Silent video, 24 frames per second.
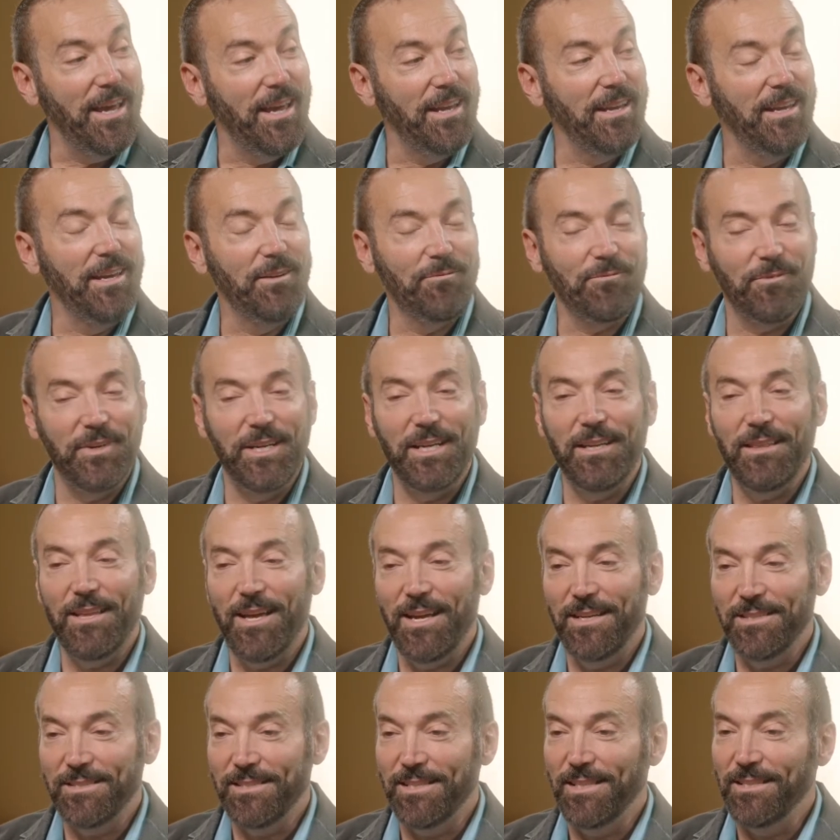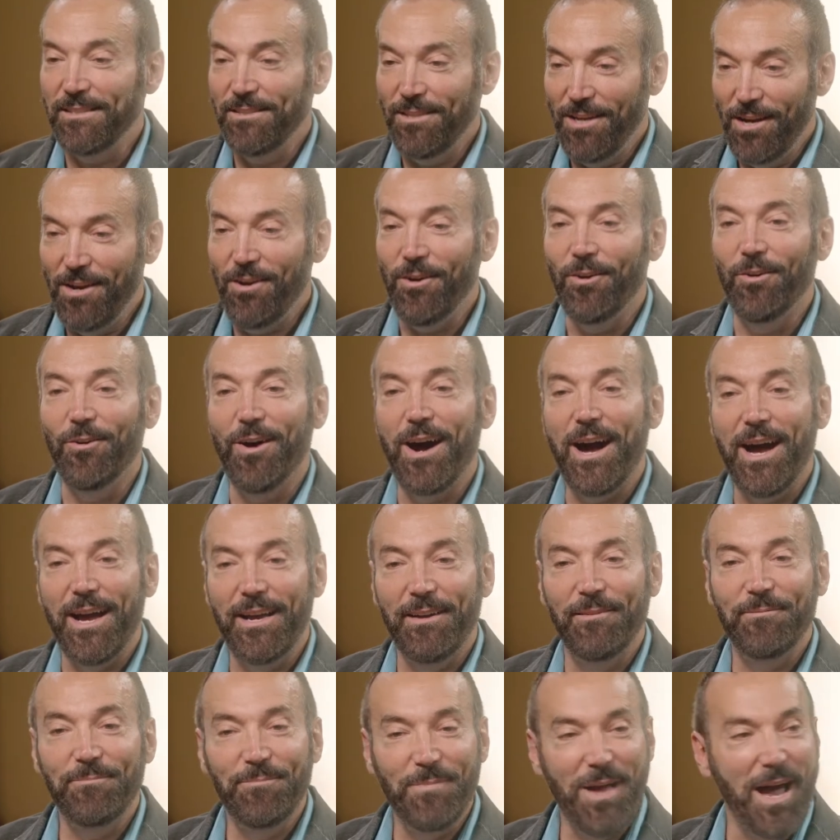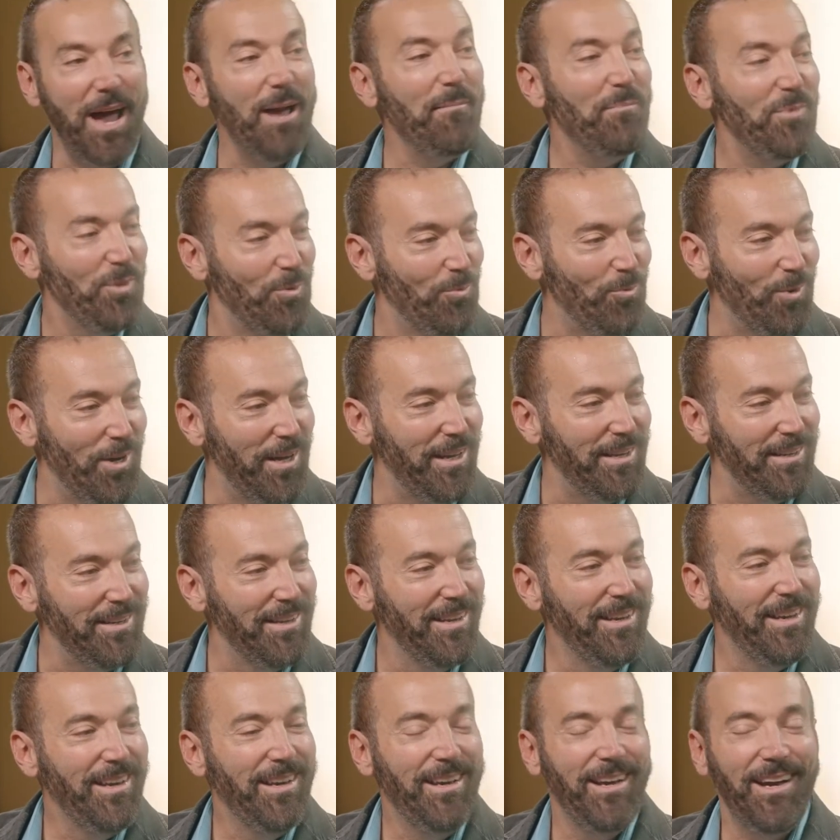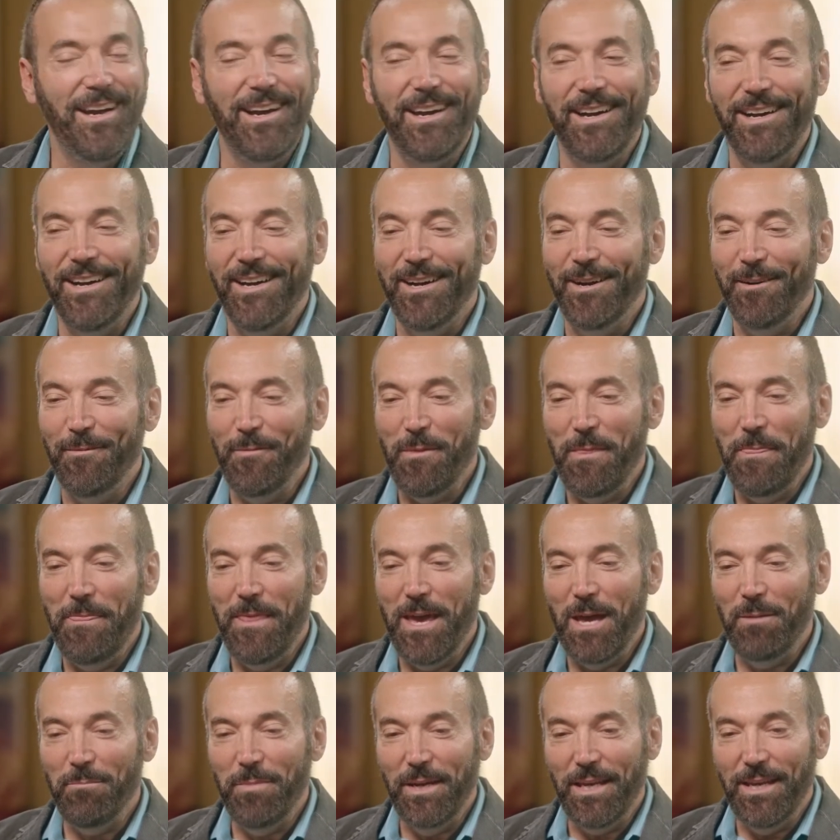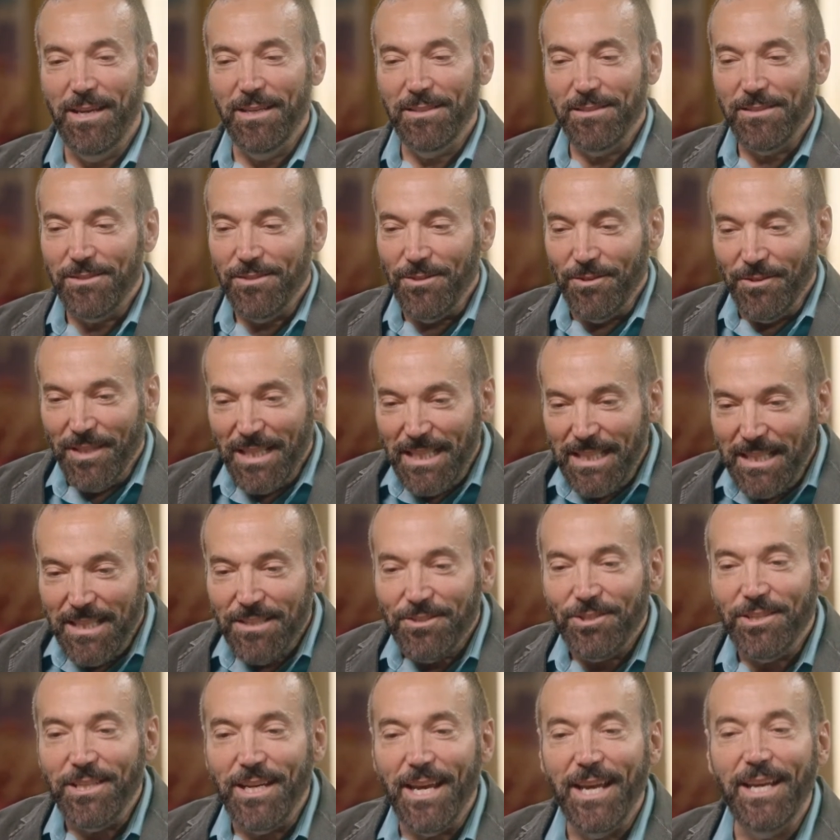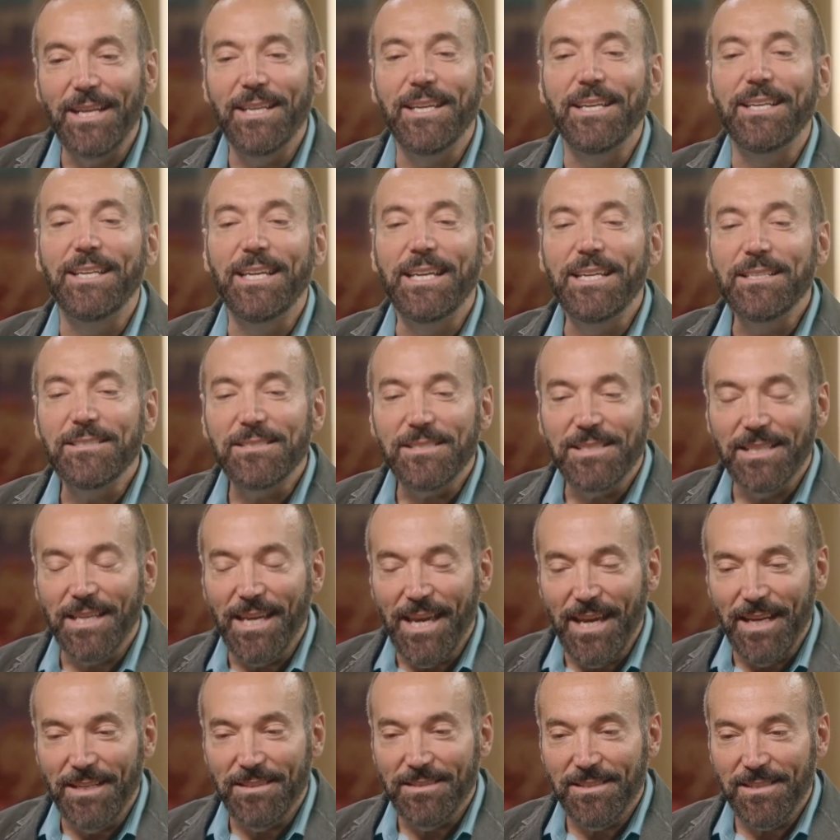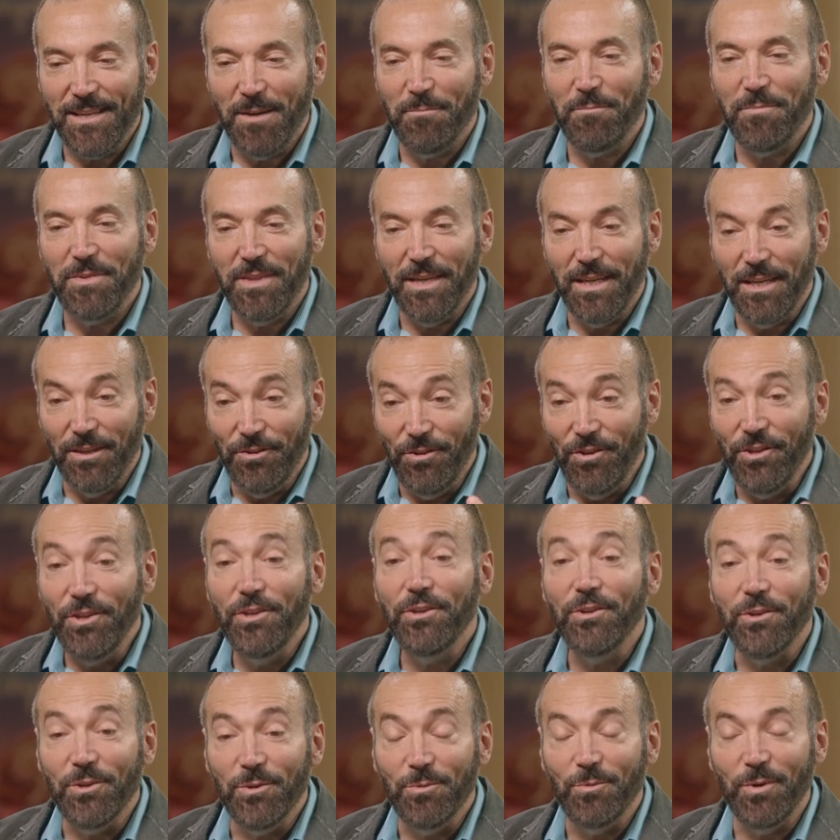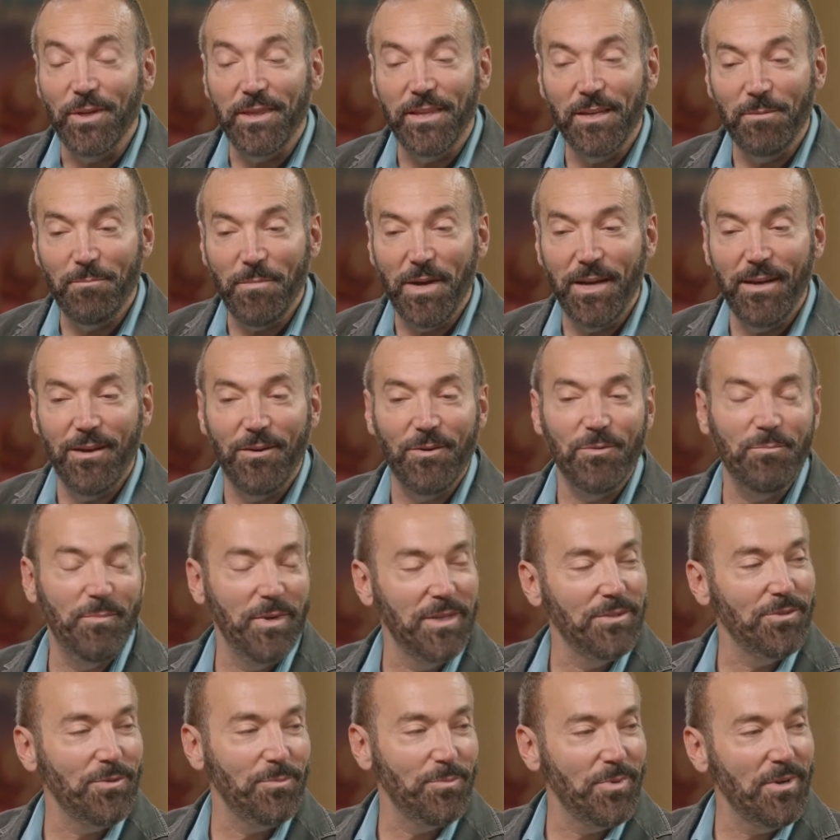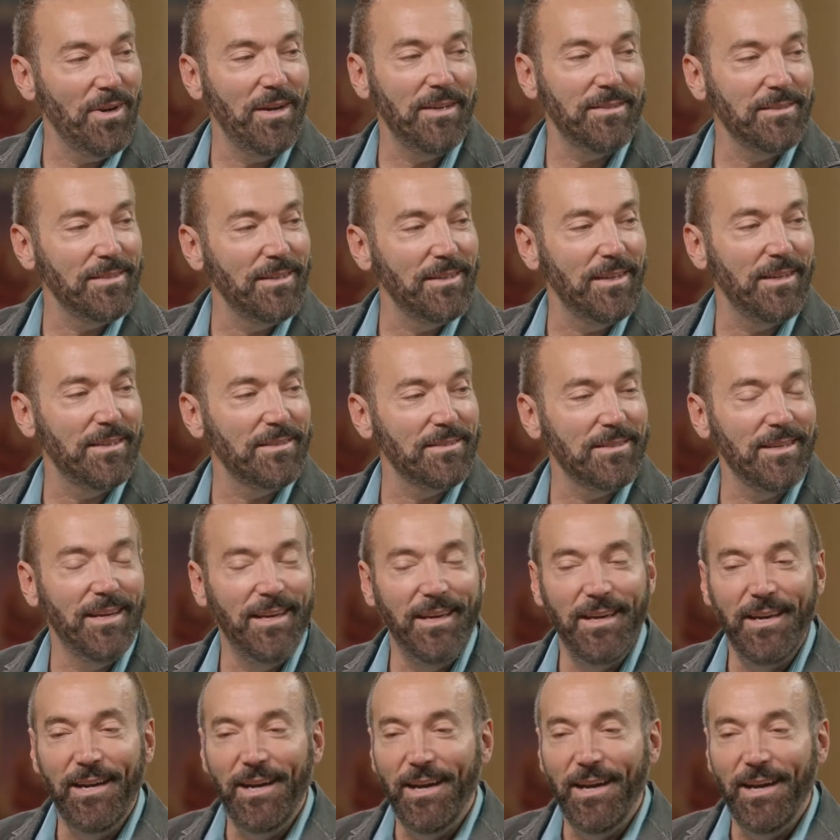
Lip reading: that and realize that no, I'm the one that begins to initiate and instigate something new within my own mental process.